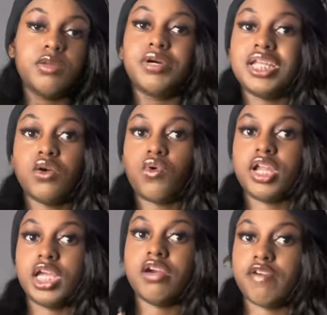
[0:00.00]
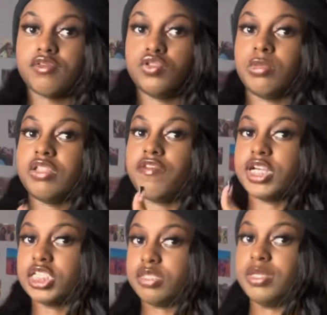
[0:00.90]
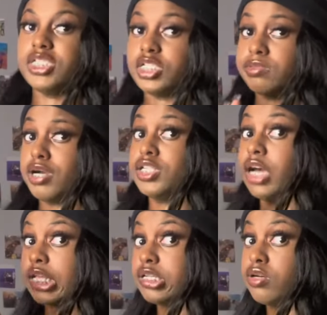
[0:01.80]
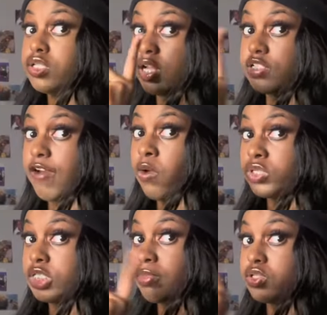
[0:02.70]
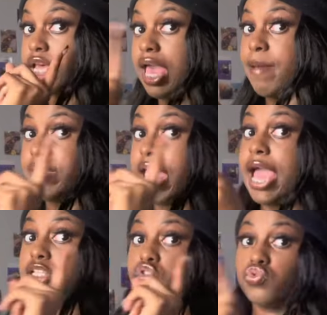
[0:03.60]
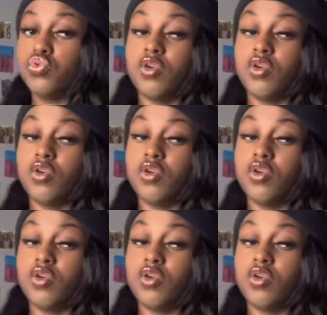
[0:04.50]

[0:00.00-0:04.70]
But didn't want to give our fucking suspicious, because mind y'all, I told y'all this fight wasn't supposed to happen at school.